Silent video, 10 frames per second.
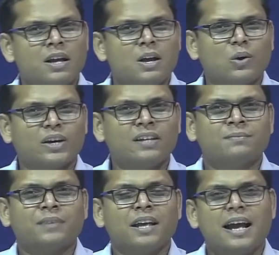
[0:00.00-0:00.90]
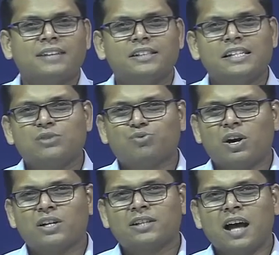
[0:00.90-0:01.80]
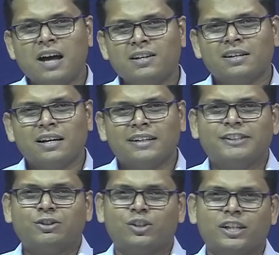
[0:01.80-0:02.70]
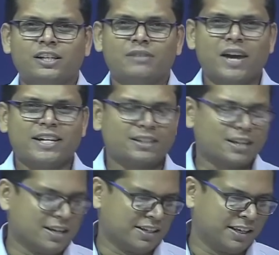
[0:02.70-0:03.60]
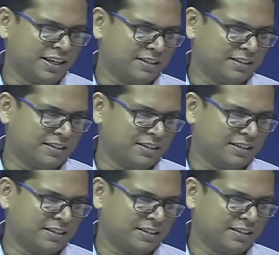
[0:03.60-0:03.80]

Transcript: Okay, and these words are denoted in various colors here.